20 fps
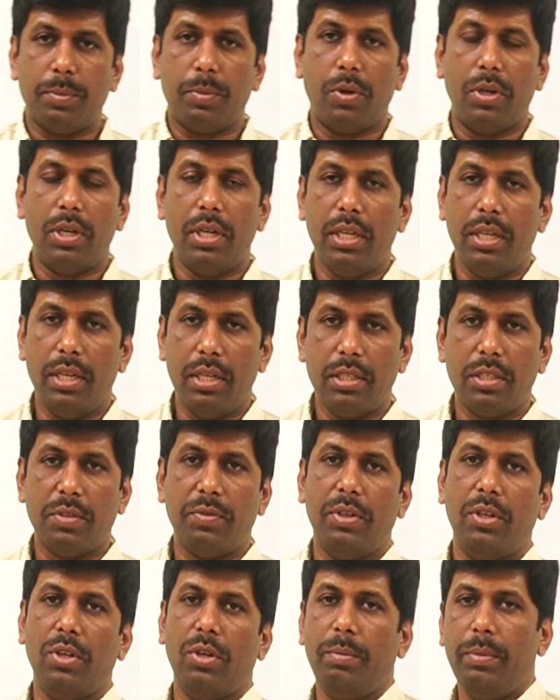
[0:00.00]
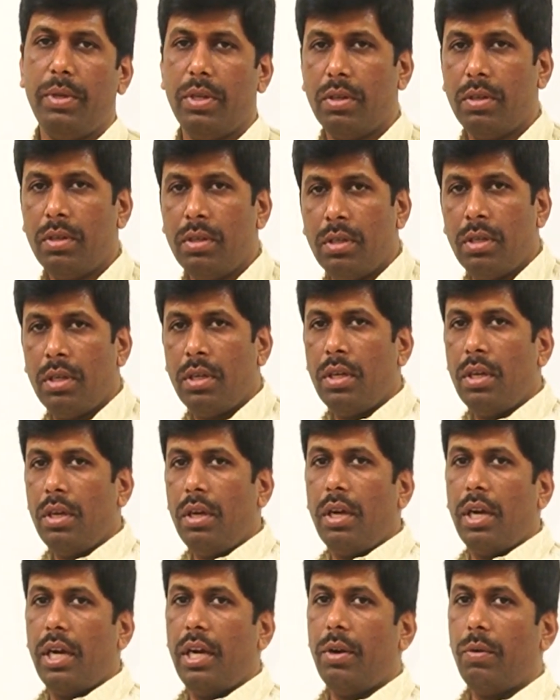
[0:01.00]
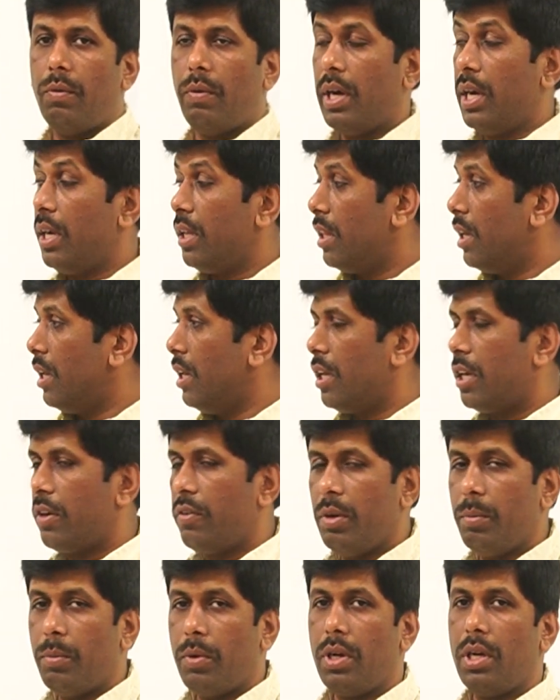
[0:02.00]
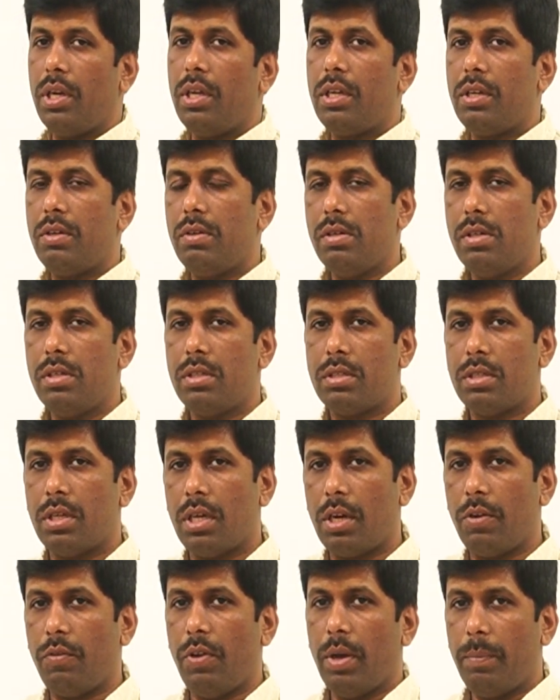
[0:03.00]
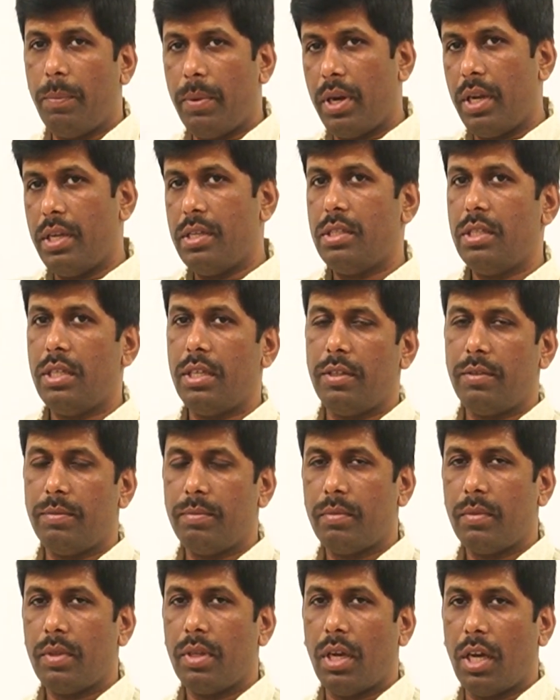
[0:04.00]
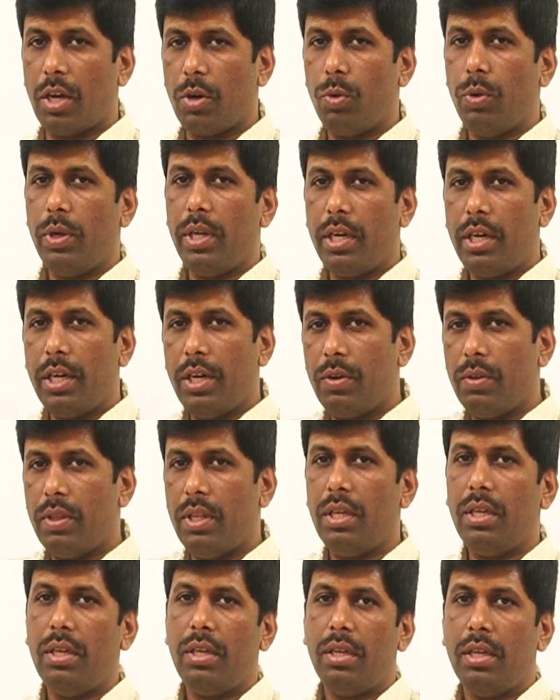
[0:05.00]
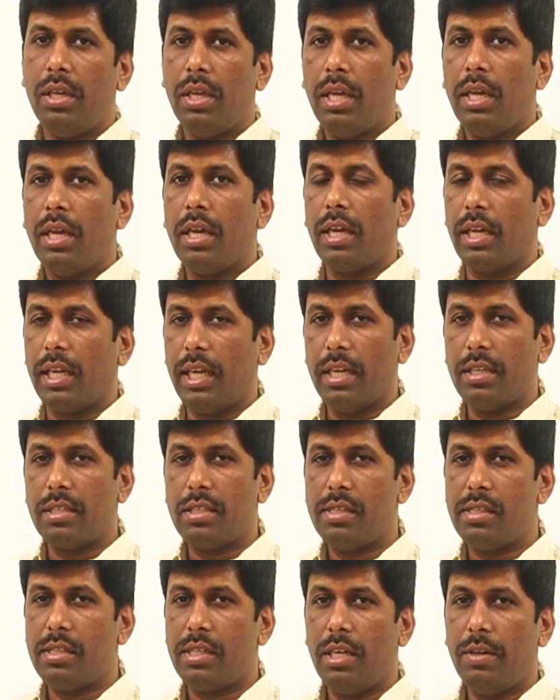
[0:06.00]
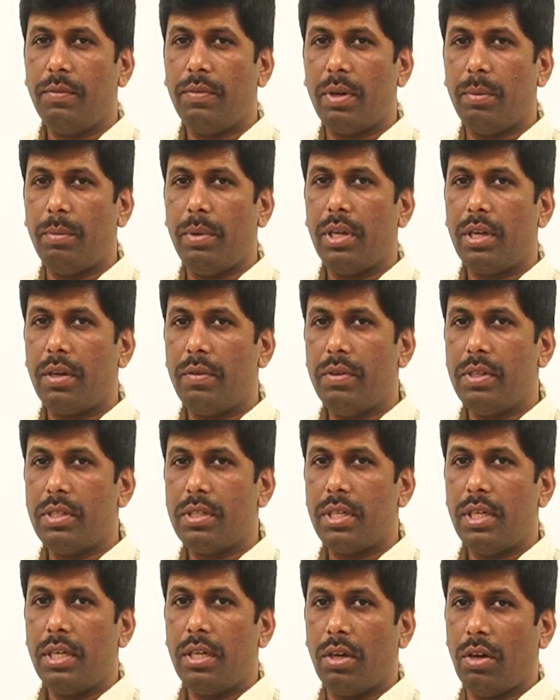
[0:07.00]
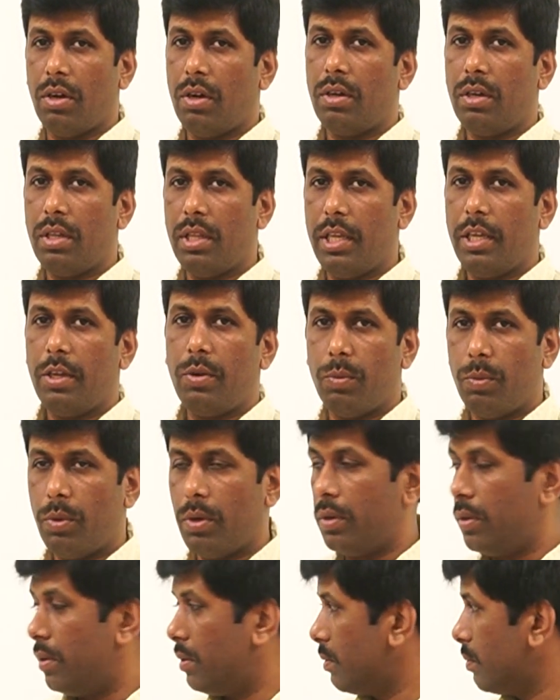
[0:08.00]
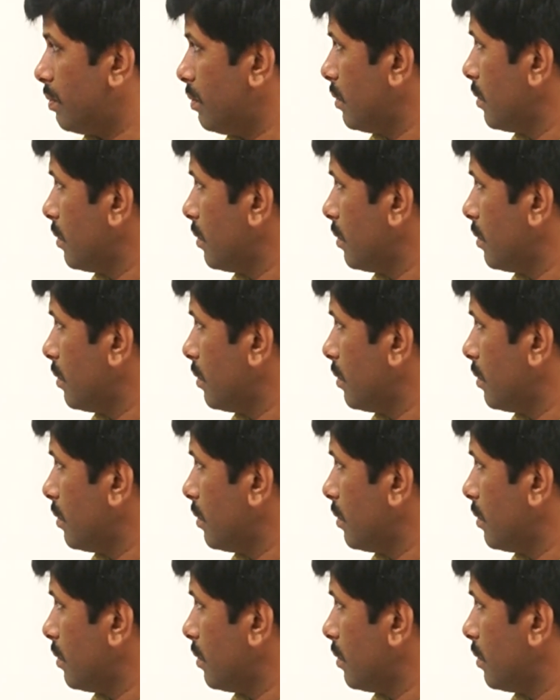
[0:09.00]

spontaneous phenomenon and why the liquid molecules are vaporizing or going into the gaseous state from liquid state on their own.